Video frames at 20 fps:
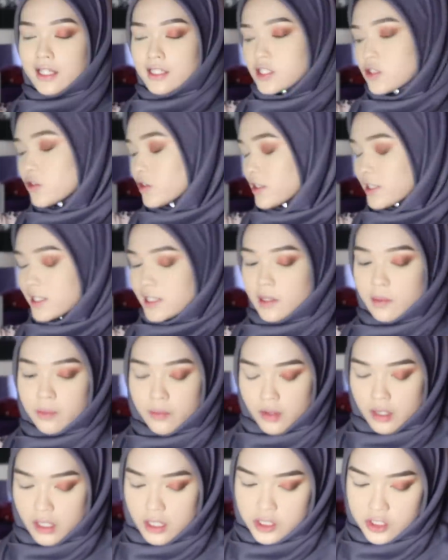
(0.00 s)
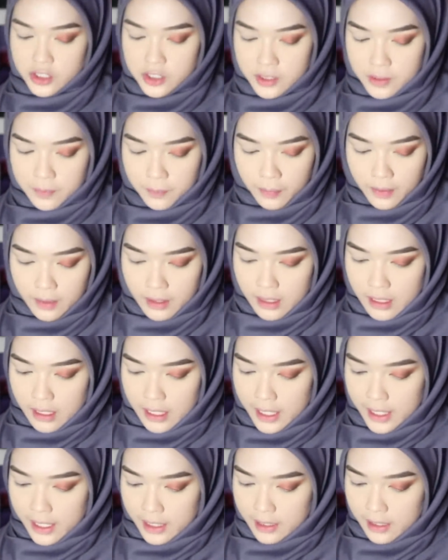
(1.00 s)
I'm just going to do same brush.
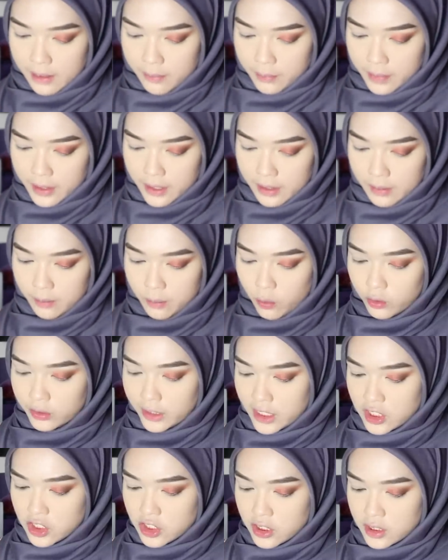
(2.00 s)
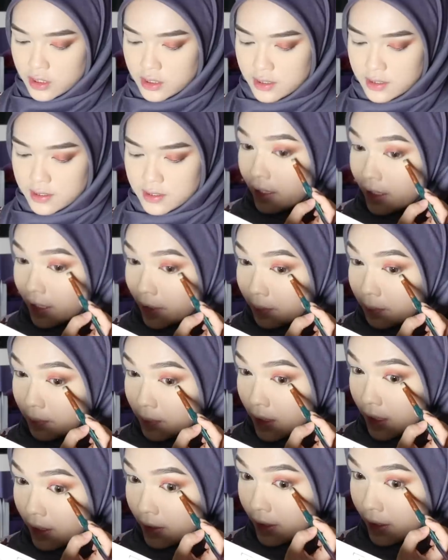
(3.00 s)
I can make bodacious and I
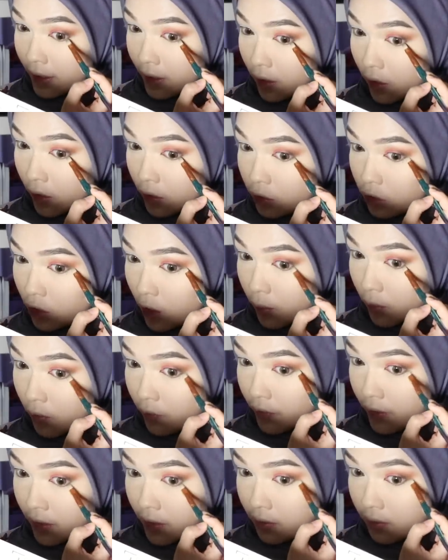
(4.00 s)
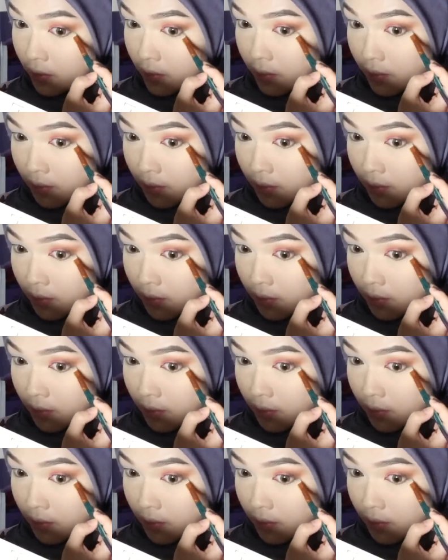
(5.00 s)
apply it on top of it.